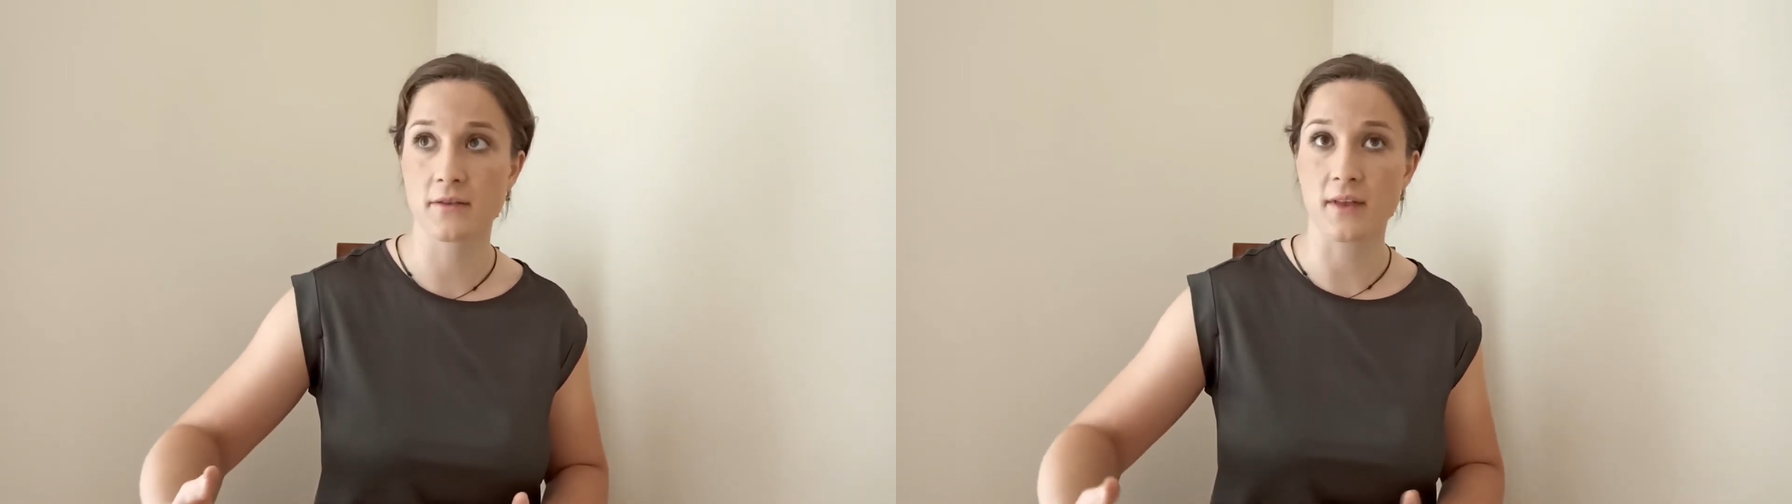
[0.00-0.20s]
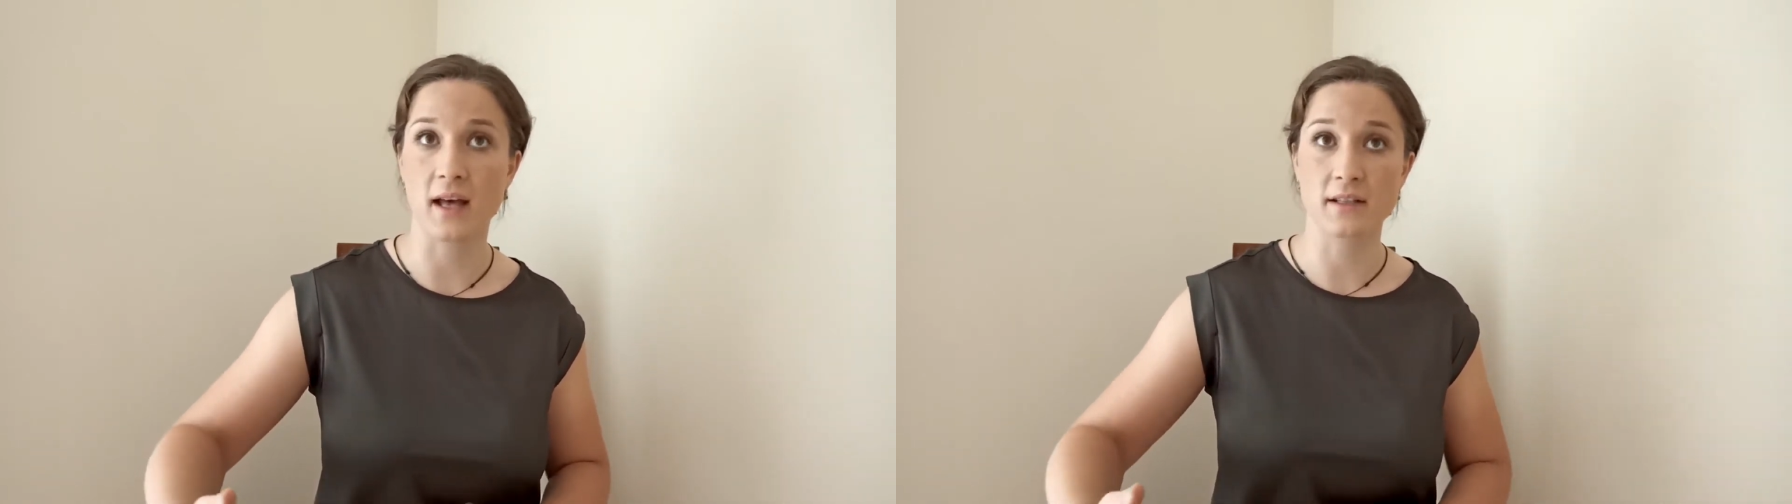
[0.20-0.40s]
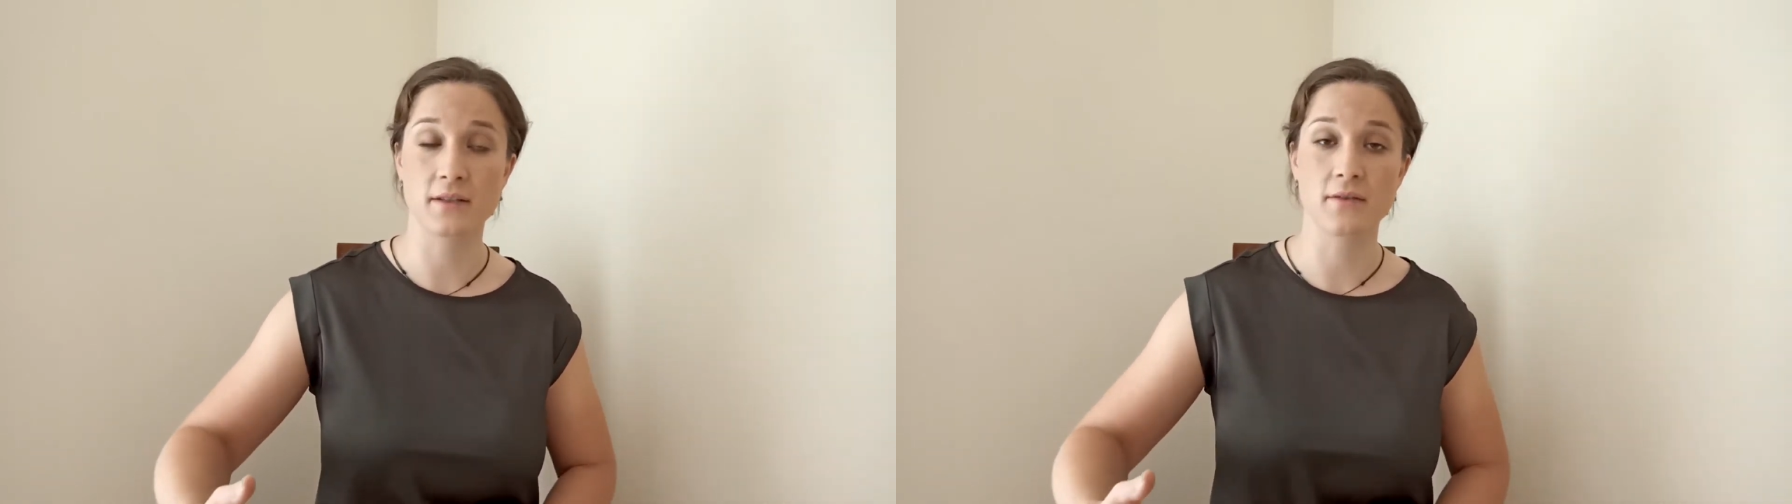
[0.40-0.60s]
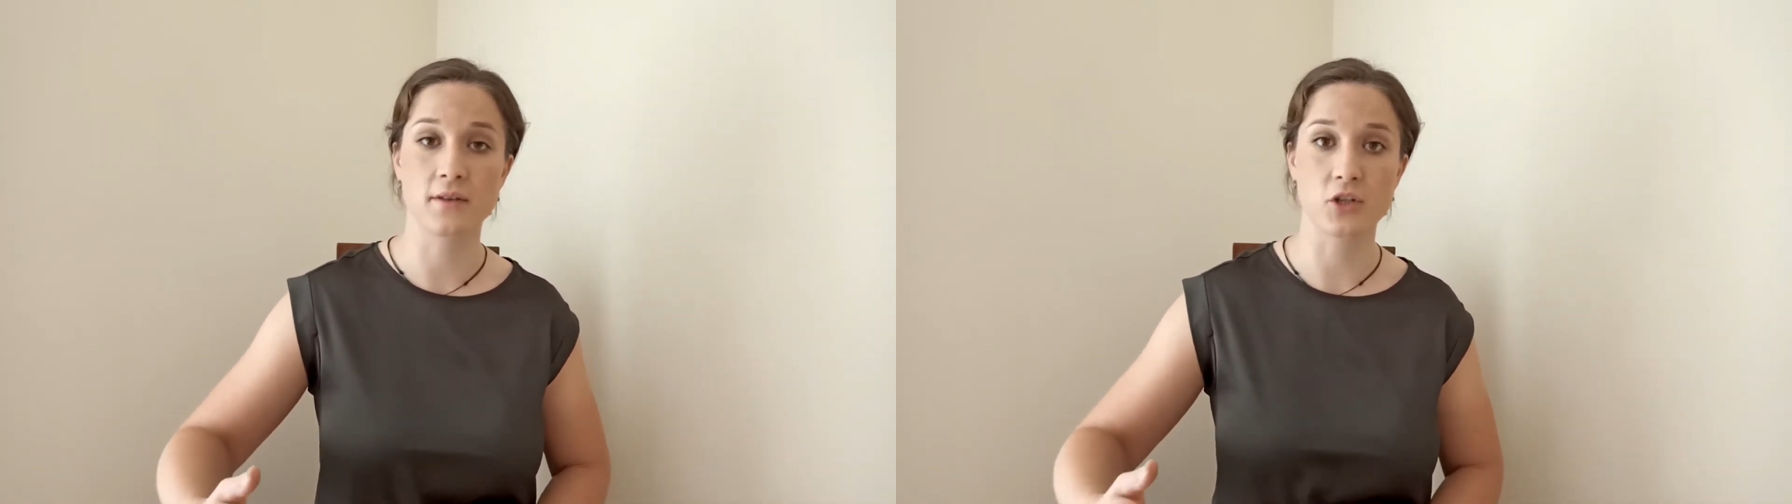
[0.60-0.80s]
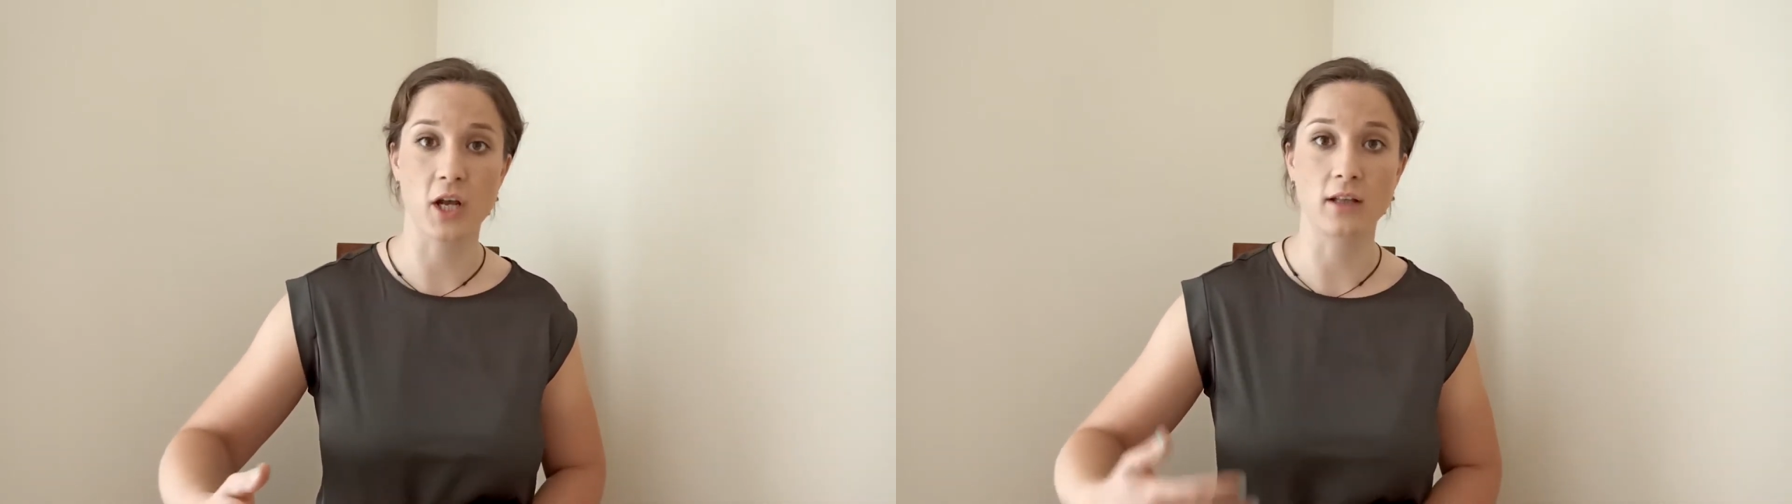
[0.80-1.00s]
that
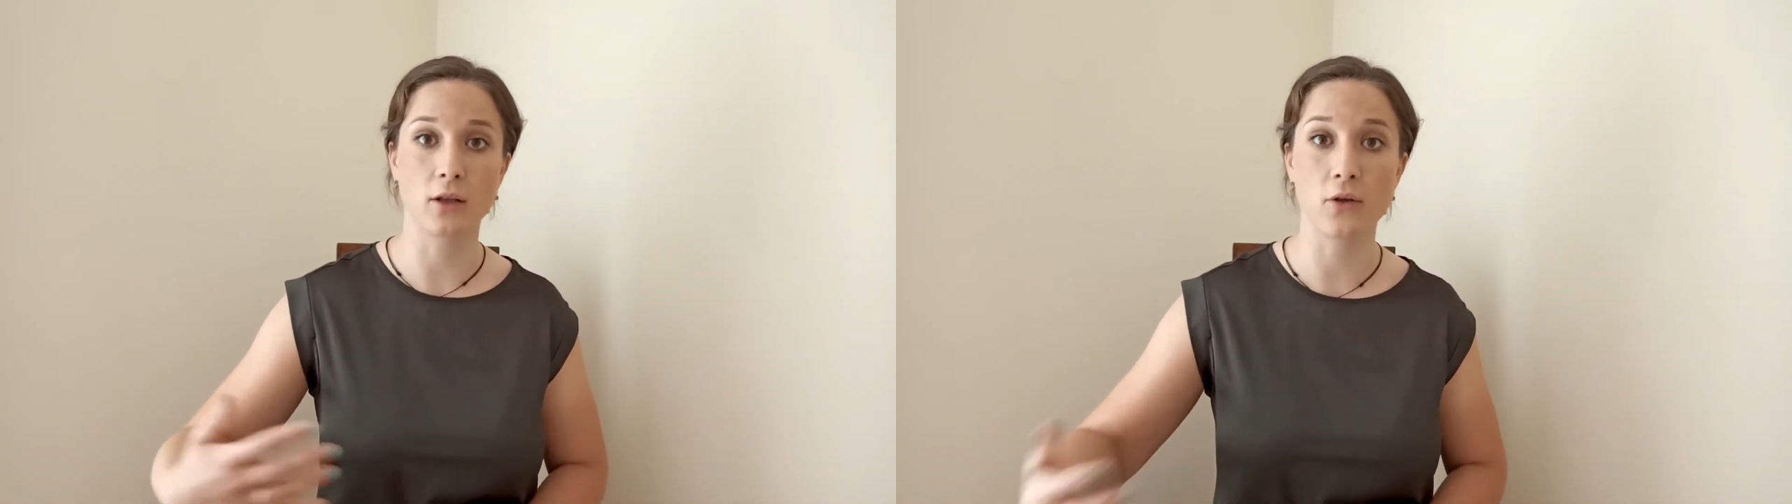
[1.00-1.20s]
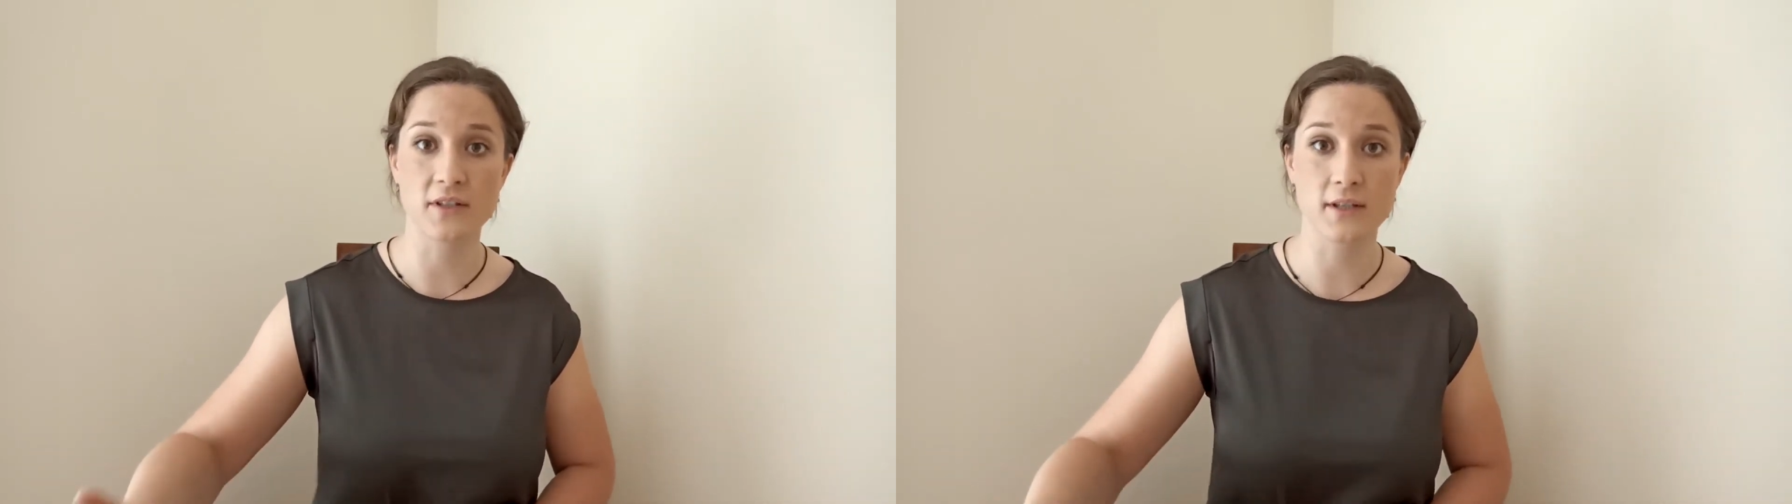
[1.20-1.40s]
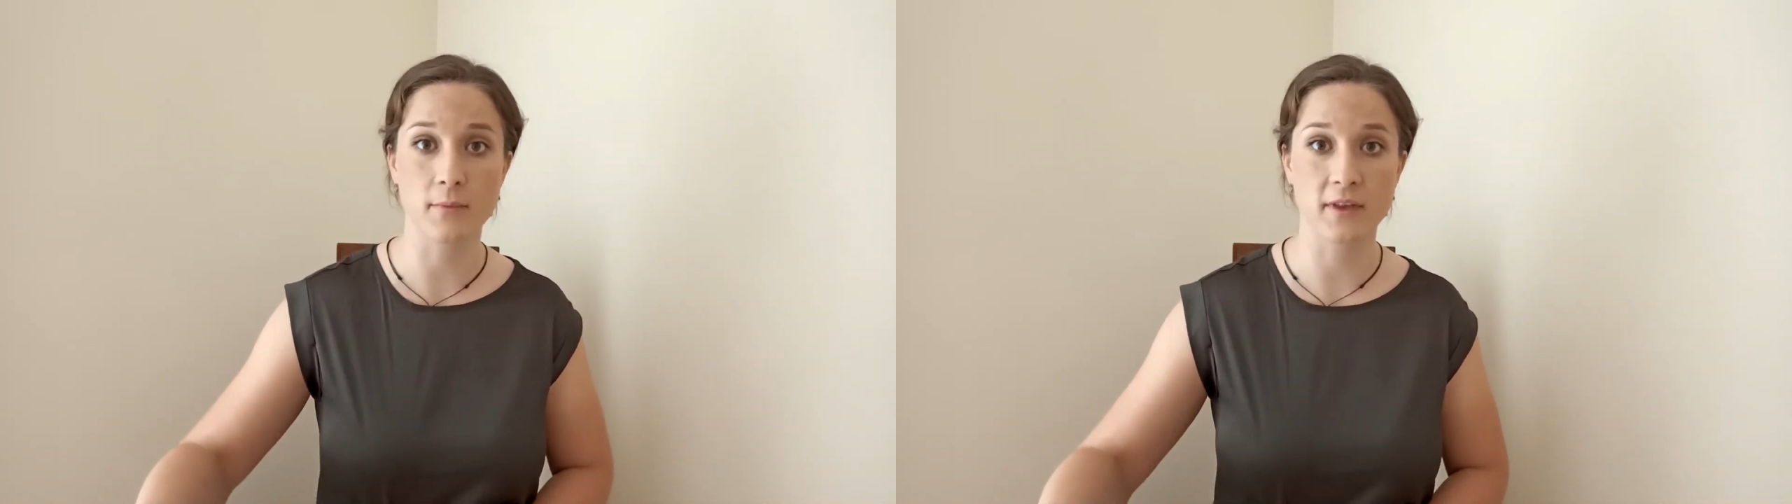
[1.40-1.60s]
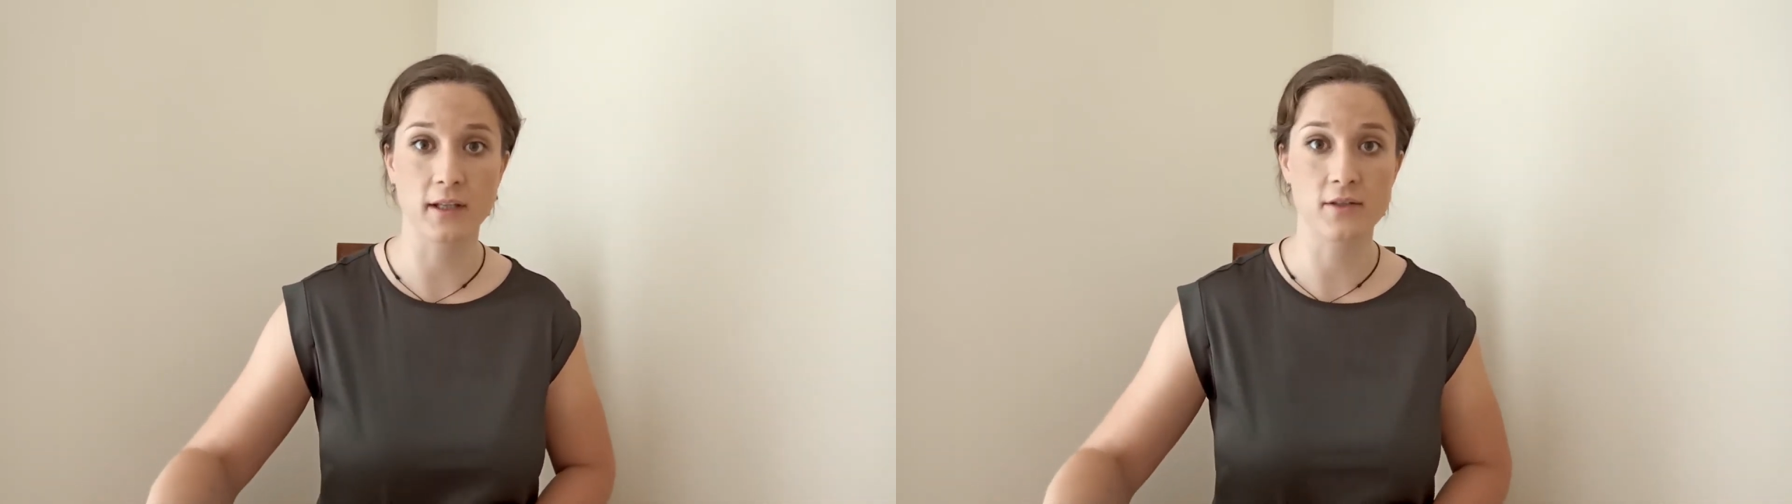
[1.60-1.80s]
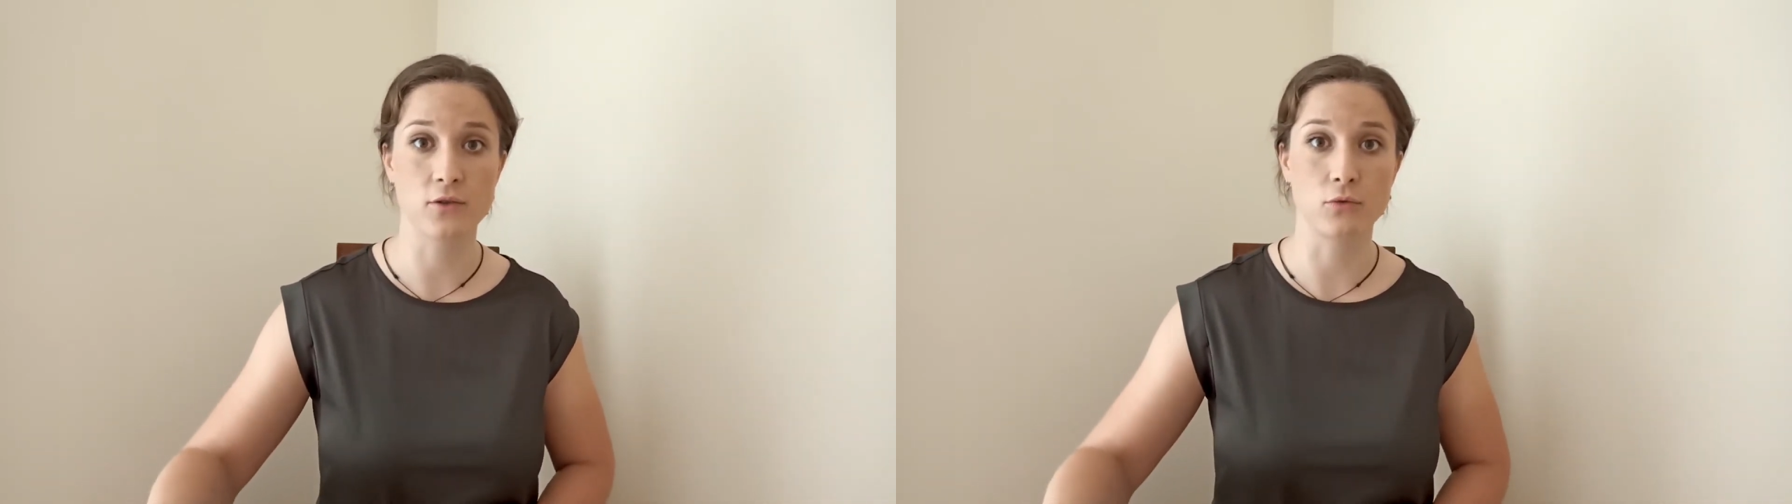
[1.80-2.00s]
the child learns something
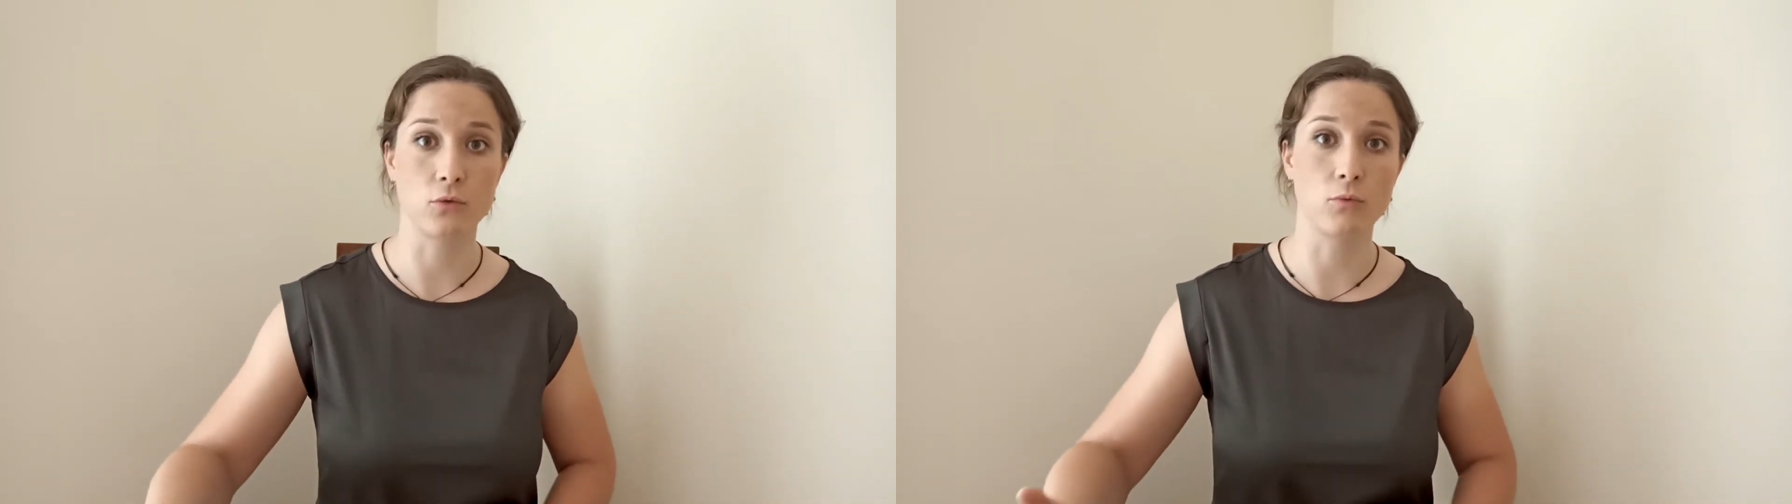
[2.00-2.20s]
at school.